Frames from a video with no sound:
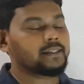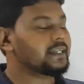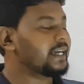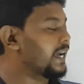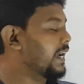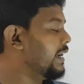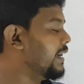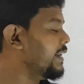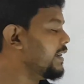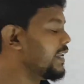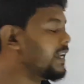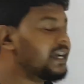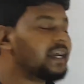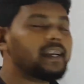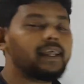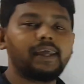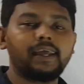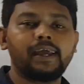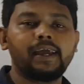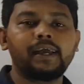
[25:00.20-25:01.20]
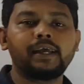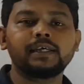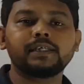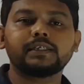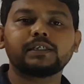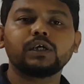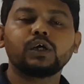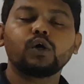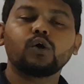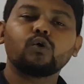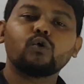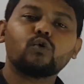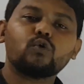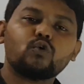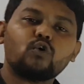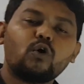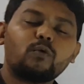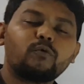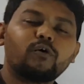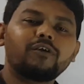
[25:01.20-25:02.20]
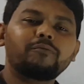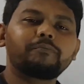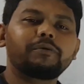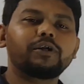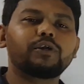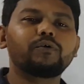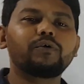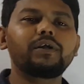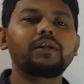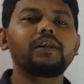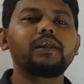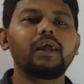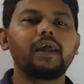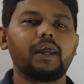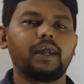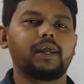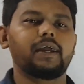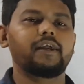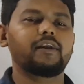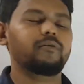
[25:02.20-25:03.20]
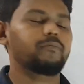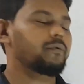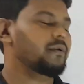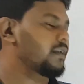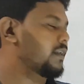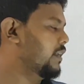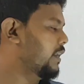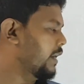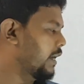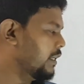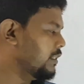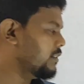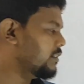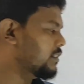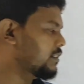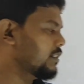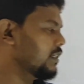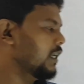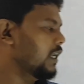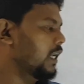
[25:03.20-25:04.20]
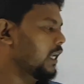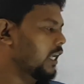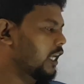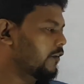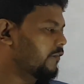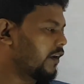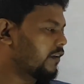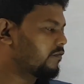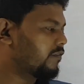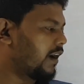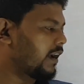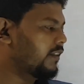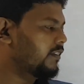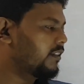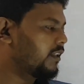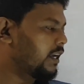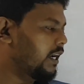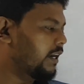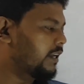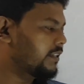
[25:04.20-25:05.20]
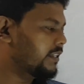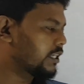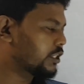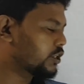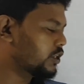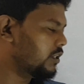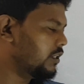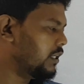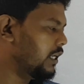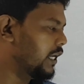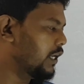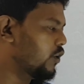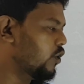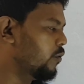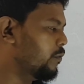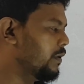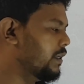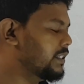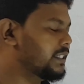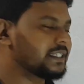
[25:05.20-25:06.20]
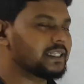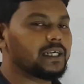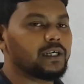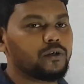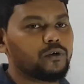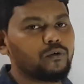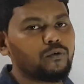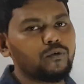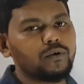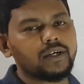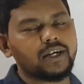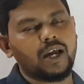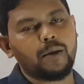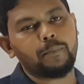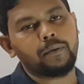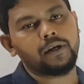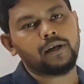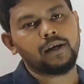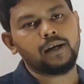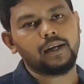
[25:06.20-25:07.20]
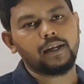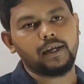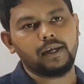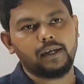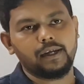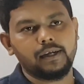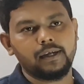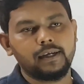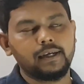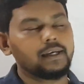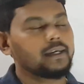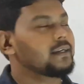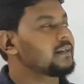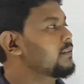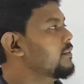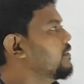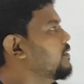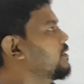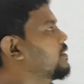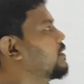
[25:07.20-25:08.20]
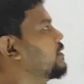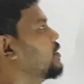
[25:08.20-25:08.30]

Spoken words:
is entire A is common between A and B. Hence, if I find the intersection, it will be is equal to capital A. This